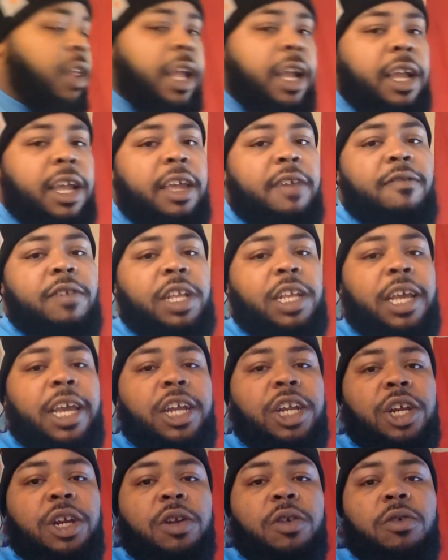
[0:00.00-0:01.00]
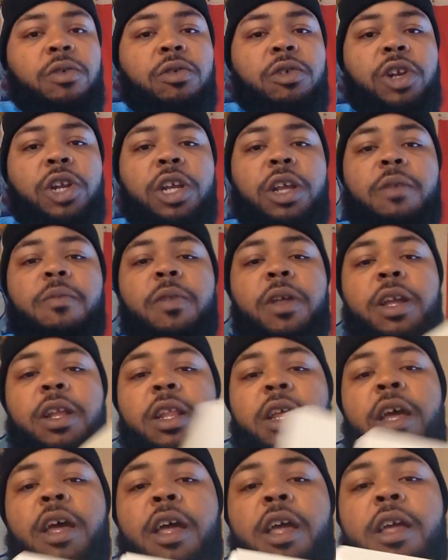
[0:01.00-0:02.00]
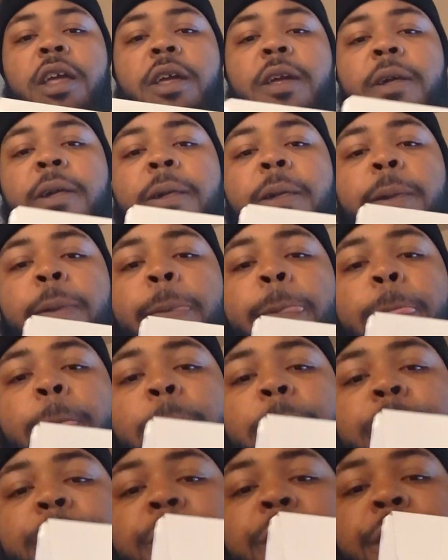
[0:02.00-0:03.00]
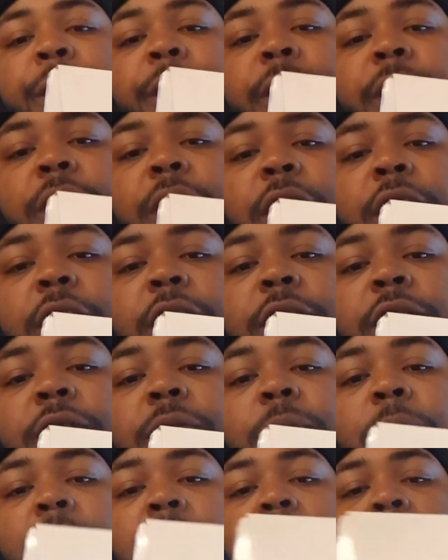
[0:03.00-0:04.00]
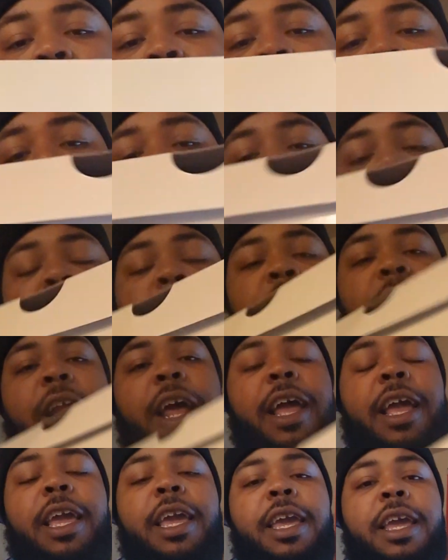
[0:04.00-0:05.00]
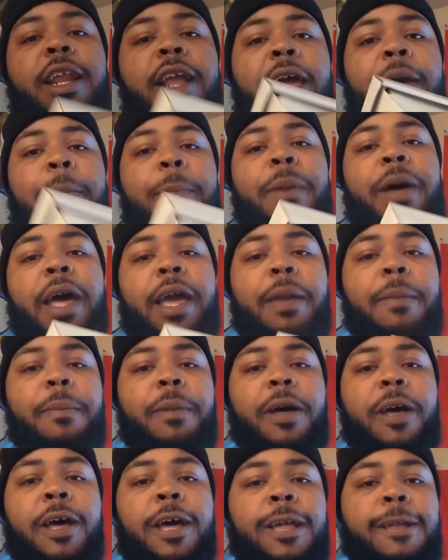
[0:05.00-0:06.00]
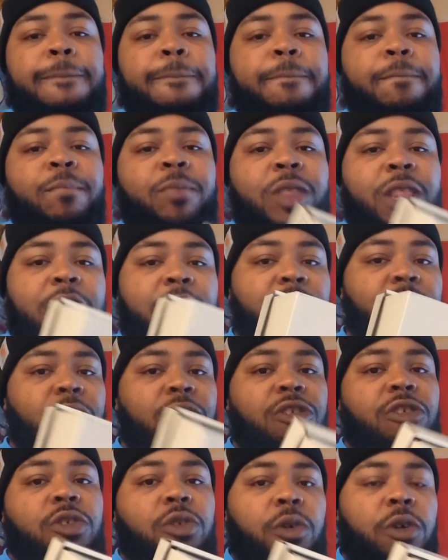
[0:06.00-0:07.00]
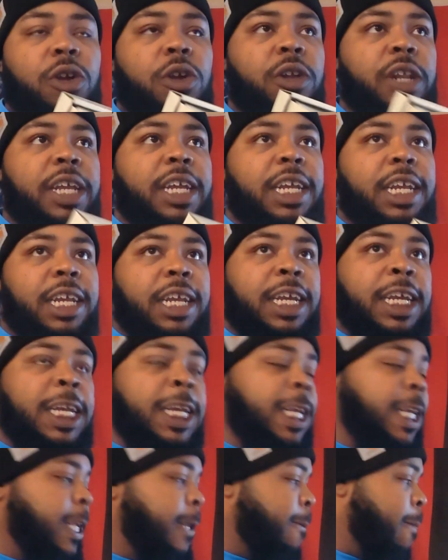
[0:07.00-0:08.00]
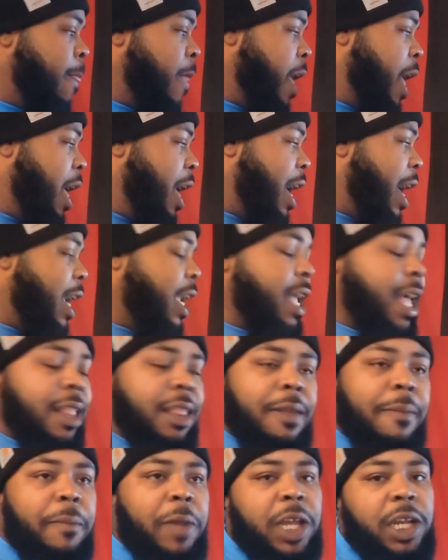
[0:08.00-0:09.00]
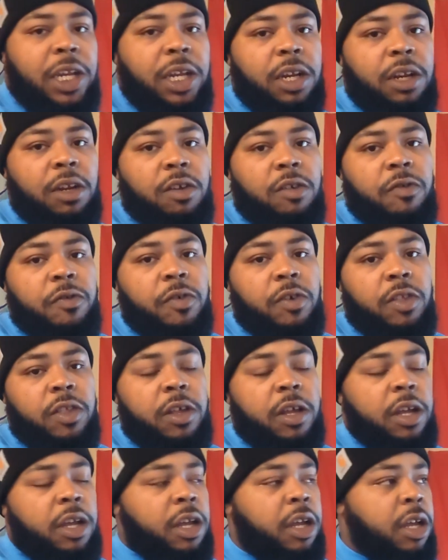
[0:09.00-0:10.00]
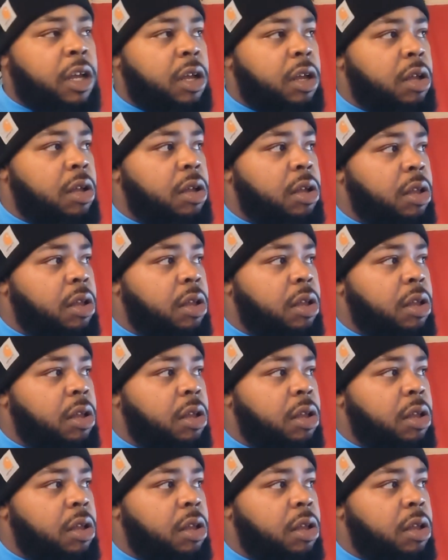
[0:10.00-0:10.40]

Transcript: of like an invitational or something like that. But that's my pair, and I hit at By and By. So the story on this is, I got the message for the